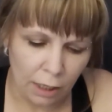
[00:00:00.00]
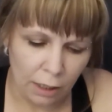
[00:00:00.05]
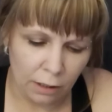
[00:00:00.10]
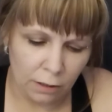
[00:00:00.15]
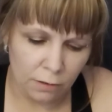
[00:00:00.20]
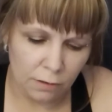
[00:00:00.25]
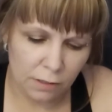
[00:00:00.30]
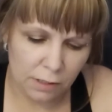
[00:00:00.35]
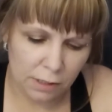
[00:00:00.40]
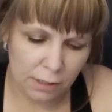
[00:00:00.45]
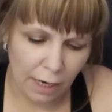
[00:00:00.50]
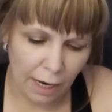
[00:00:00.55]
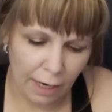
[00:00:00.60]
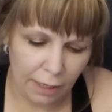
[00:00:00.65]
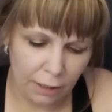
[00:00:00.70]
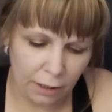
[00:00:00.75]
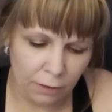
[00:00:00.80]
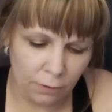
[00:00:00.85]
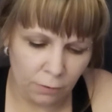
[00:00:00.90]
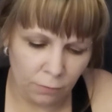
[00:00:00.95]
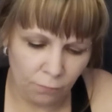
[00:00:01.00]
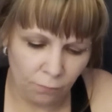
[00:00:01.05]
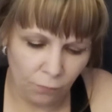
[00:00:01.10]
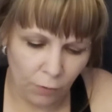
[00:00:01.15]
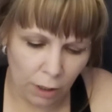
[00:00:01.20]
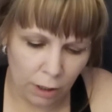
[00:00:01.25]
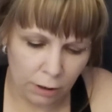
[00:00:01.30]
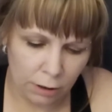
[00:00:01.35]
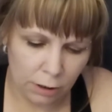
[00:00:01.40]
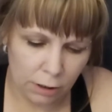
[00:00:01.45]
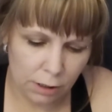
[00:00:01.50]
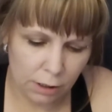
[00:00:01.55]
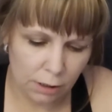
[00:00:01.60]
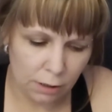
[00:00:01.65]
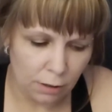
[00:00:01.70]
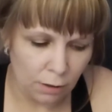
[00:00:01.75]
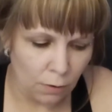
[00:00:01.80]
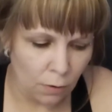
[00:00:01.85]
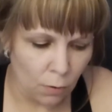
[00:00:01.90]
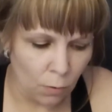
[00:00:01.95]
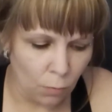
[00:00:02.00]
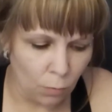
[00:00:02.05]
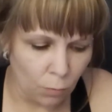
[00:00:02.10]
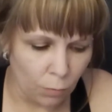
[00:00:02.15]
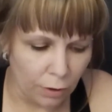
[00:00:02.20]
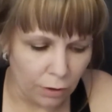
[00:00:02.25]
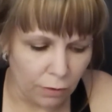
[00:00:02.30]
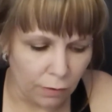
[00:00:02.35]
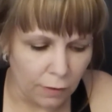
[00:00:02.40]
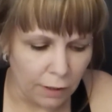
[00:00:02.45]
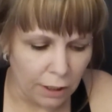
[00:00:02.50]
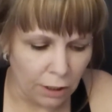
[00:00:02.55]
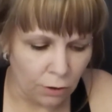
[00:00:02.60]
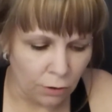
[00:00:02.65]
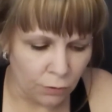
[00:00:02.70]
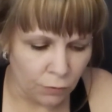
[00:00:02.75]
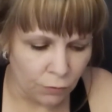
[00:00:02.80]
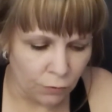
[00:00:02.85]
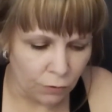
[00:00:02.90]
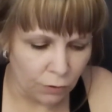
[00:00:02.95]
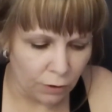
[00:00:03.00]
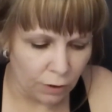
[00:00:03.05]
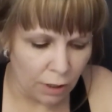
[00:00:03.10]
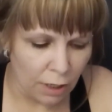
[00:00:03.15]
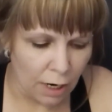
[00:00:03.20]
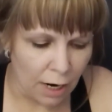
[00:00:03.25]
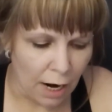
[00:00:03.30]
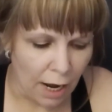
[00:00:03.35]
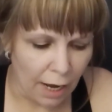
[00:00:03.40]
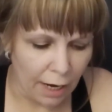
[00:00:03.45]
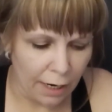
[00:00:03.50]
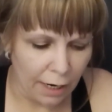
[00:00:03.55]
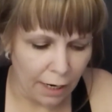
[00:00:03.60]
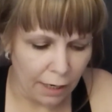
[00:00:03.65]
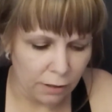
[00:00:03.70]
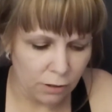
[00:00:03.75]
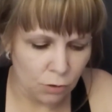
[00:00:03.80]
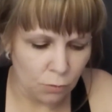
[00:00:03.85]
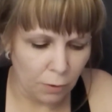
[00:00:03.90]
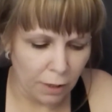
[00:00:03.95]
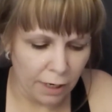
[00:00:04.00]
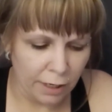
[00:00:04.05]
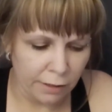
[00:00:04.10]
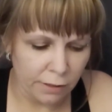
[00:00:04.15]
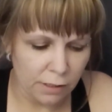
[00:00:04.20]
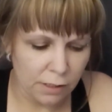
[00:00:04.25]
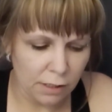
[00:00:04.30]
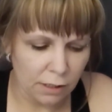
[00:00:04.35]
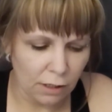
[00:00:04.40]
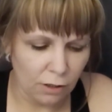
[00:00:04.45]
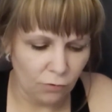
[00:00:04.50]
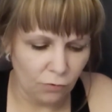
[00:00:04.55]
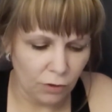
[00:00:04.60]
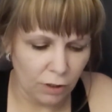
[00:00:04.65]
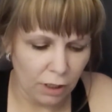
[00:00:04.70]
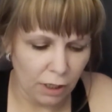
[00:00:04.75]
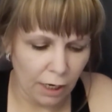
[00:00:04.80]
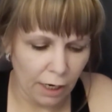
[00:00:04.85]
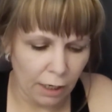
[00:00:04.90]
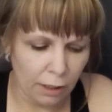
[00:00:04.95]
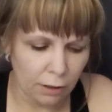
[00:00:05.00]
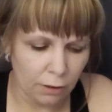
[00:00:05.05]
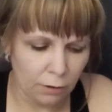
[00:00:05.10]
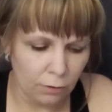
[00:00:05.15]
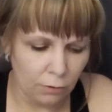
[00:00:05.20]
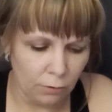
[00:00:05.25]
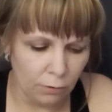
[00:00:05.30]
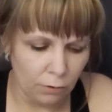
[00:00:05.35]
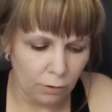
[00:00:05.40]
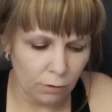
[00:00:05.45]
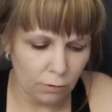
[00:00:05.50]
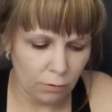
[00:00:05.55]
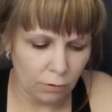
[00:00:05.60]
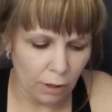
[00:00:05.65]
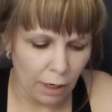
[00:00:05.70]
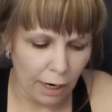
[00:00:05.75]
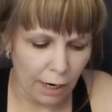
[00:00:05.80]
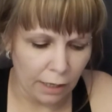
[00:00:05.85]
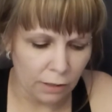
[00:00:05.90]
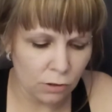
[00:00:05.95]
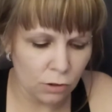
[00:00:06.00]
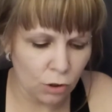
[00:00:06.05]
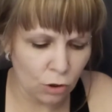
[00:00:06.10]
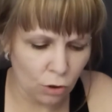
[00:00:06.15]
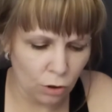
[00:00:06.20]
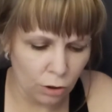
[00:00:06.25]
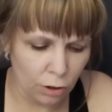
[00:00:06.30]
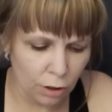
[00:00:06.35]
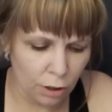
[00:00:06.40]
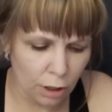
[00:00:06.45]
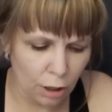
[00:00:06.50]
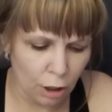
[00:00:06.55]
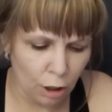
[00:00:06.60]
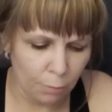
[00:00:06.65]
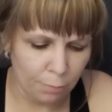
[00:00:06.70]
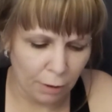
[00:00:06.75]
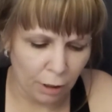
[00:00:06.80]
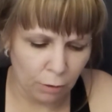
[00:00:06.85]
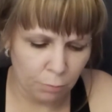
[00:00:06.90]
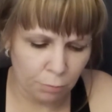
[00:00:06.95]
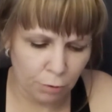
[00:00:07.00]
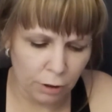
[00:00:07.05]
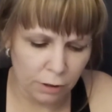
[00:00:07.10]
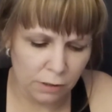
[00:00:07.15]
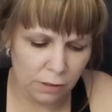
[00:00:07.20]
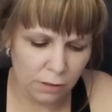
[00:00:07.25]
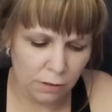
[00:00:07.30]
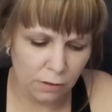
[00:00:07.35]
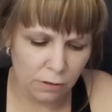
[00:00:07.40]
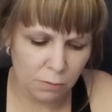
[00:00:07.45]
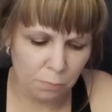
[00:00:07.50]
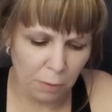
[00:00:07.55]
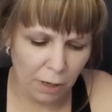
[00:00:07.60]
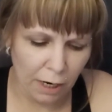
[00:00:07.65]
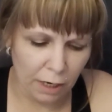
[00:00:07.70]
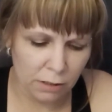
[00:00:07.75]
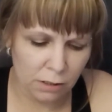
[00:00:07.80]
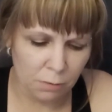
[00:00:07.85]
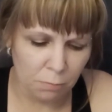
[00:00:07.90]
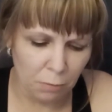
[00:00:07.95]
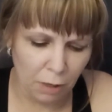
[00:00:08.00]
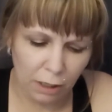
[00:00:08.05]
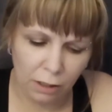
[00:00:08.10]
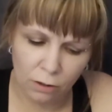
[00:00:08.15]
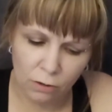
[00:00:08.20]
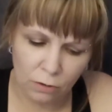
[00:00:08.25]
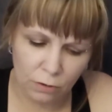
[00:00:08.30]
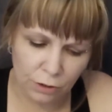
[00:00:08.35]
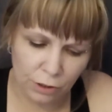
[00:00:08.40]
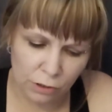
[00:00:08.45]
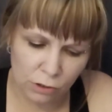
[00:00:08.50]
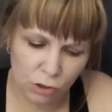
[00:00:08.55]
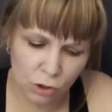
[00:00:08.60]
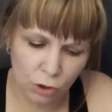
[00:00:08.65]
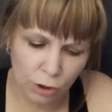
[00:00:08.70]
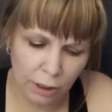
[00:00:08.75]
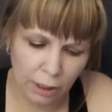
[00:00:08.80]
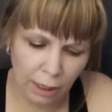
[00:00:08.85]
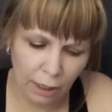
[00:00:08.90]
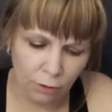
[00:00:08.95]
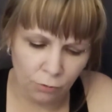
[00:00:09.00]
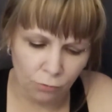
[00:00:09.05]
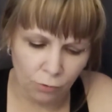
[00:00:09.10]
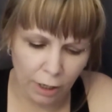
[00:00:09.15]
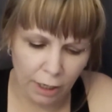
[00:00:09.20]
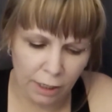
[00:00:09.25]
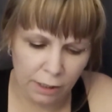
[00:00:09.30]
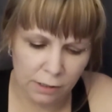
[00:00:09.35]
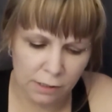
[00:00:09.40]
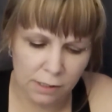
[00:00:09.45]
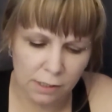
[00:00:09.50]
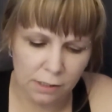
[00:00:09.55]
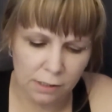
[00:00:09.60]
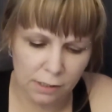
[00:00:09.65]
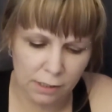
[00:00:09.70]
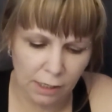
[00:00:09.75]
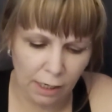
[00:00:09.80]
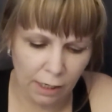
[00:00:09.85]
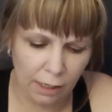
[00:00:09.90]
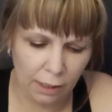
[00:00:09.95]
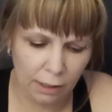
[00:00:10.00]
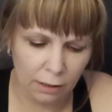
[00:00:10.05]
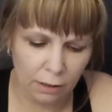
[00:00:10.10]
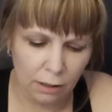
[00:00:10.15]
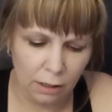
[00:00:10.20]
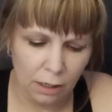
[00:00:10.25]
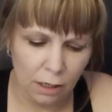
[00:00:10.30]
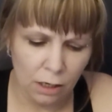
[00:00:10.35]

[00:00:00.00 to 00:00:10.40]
Hill sat in front with Leone. I asked Rands if he had asked Kirk about Prince's past medical history, and Rand said